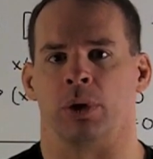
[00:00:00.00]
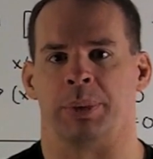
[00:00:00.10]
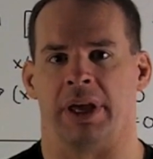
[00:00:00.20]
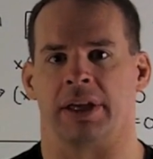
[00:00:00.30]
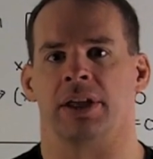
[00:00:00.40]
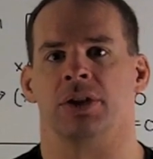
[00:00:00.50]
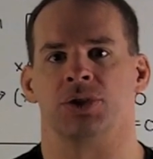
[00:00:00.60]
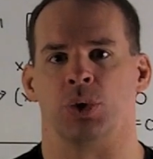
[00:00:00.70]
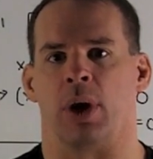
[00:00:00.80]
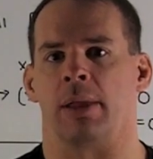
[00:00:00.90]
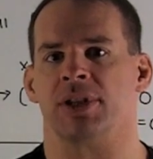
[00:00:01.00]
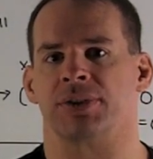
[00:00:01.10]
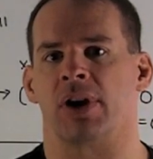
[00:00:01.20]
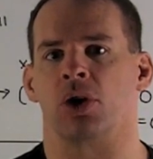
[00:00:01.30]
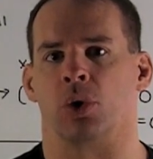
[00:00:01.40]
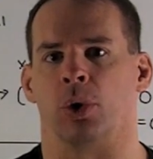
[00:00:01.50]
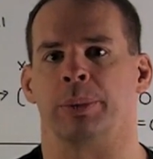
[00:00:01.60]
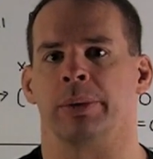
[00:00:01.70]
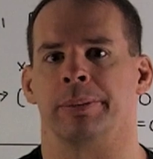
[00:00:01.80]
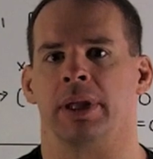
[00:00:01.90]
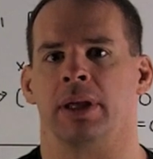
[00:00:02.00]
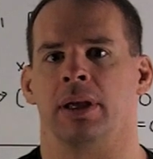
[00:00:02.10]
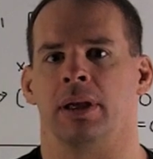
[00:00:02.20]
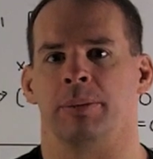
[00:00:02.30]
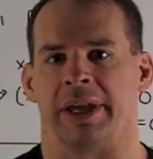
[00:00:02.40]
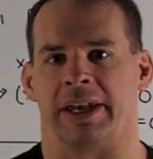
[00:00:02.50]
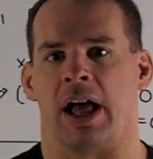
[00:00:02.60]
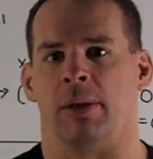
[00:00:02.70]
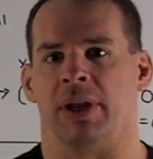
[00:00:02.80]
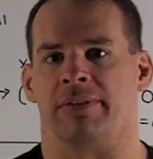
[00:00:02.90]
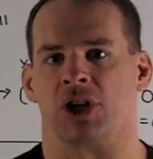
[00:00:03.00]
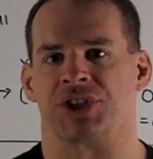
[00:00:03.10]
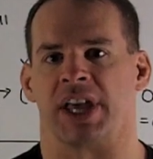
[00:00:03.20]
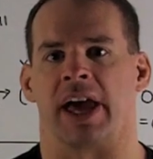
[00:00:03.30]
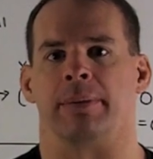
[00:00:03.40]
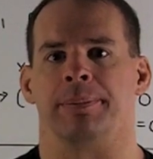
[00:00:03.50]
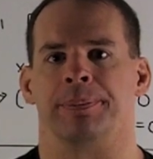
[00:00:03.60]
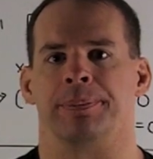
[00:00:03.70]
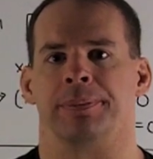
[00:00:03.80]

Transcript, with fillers: we're going to pick two elements of our group, pick an element of our set.